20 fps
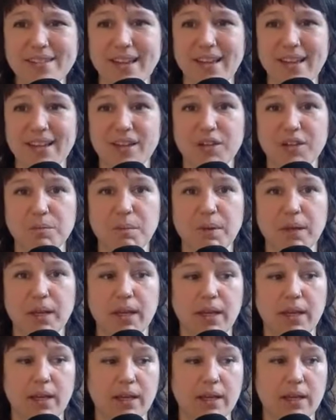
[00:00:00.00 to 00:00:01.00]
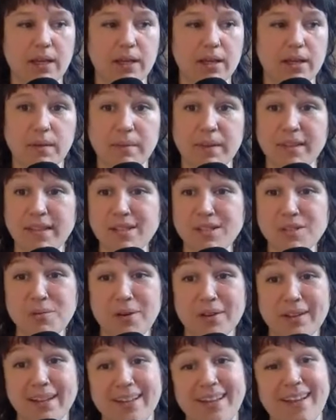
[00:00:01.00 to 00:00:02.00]
It could be, I mean, this is
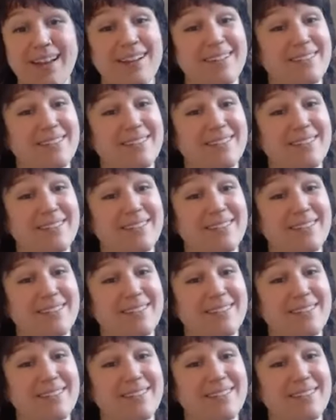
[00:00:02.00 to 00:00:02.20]
where like,